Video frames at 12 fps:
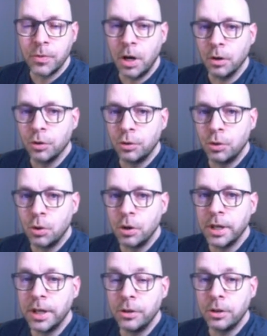are stored
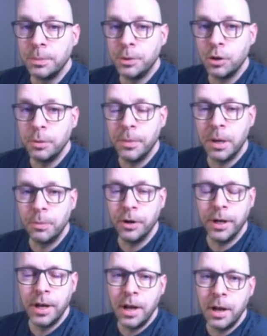in the computer
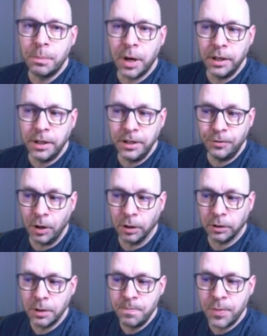memory by default.